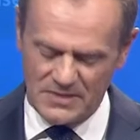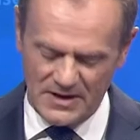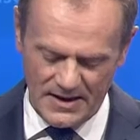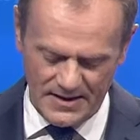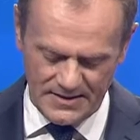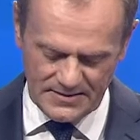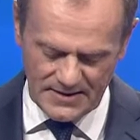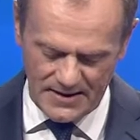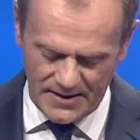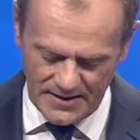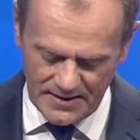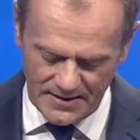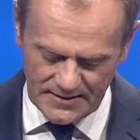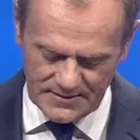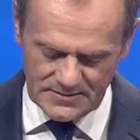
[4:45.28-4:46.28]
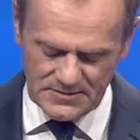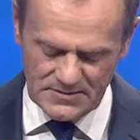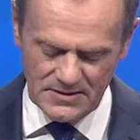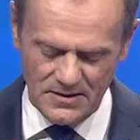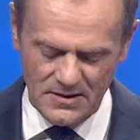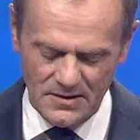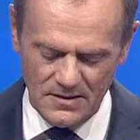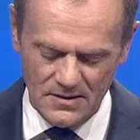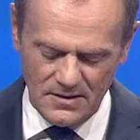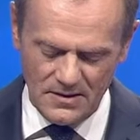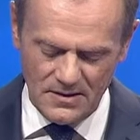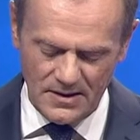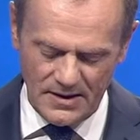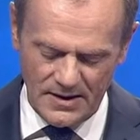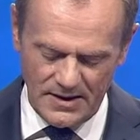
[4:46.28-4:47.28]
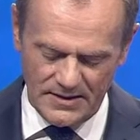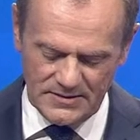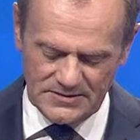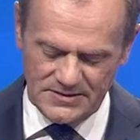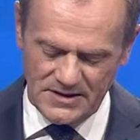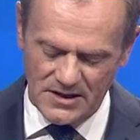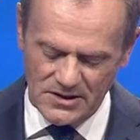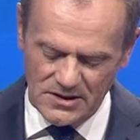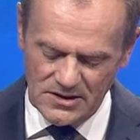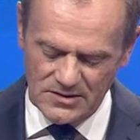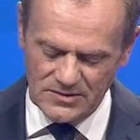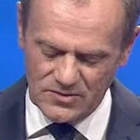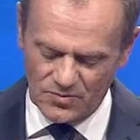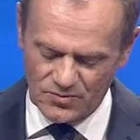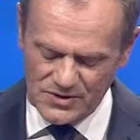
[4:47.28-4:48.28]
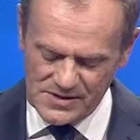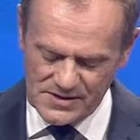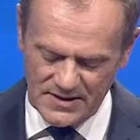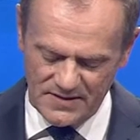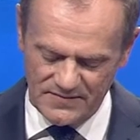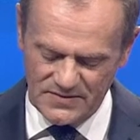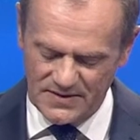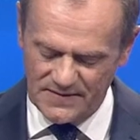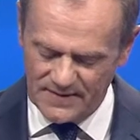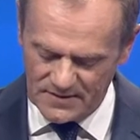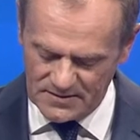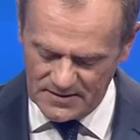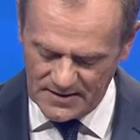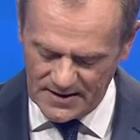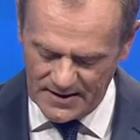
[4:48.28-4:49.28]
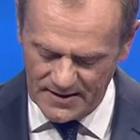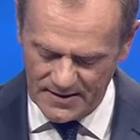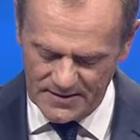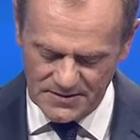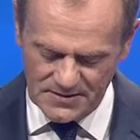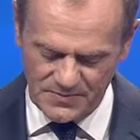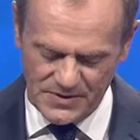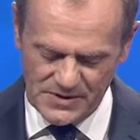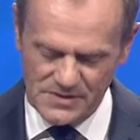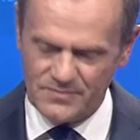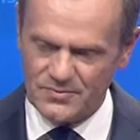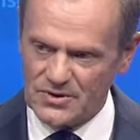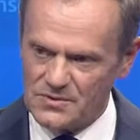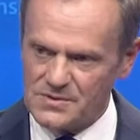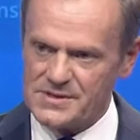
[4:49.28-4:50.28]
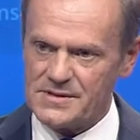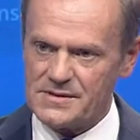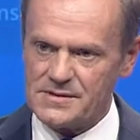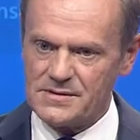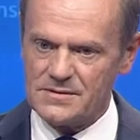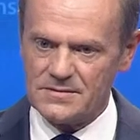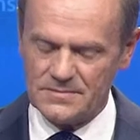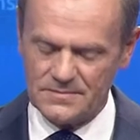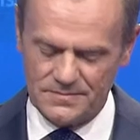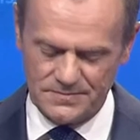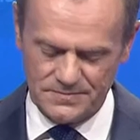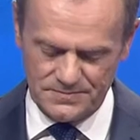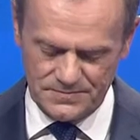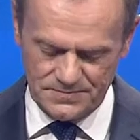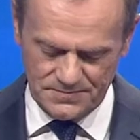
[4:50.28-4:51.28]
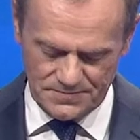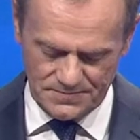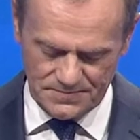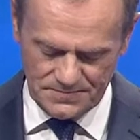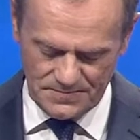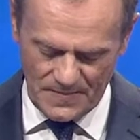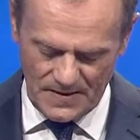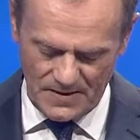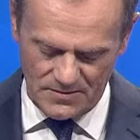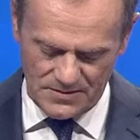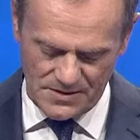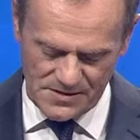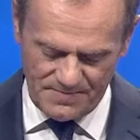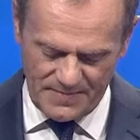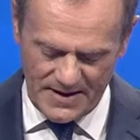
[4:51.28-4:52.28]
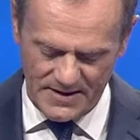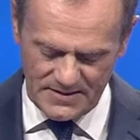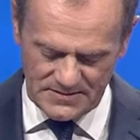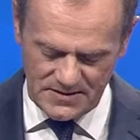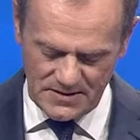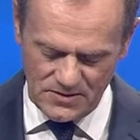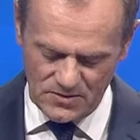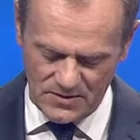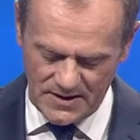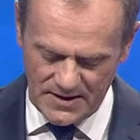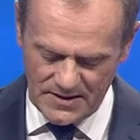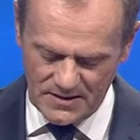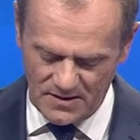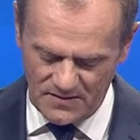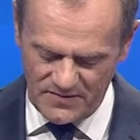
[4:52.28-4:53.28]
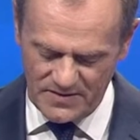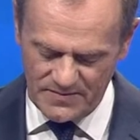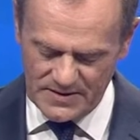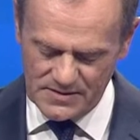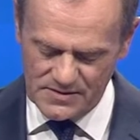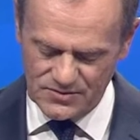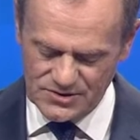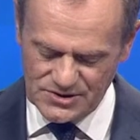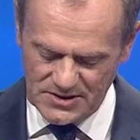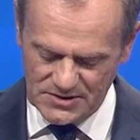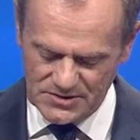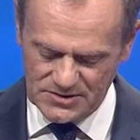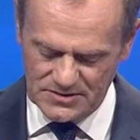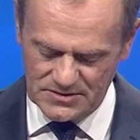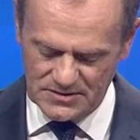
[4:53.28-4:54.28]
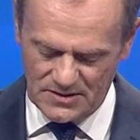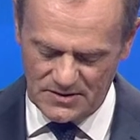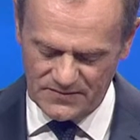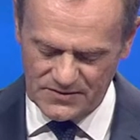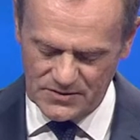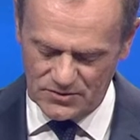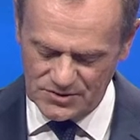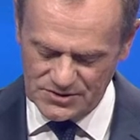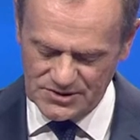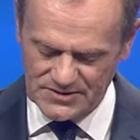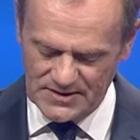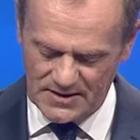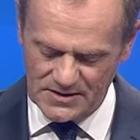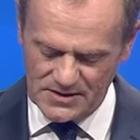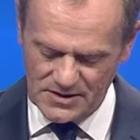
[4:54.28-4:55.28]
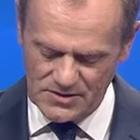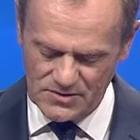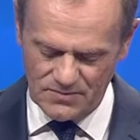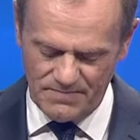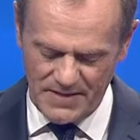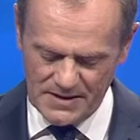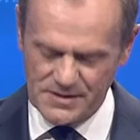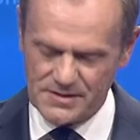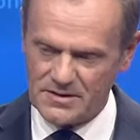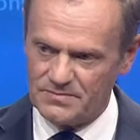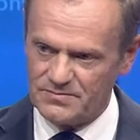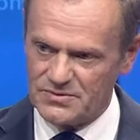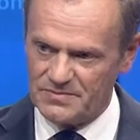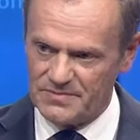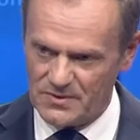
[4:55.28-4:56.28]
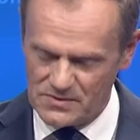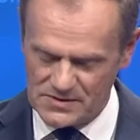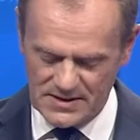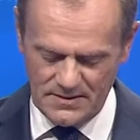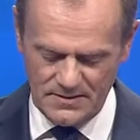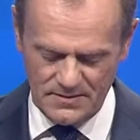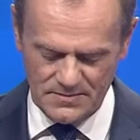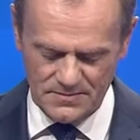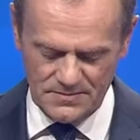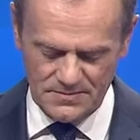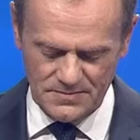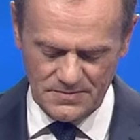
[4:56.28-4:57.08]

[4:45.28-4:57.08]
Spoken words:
behind Ireland and the need to preserve the Northern Ireland peace process. Despite the UK government's rejection of the original EU backstop proposal,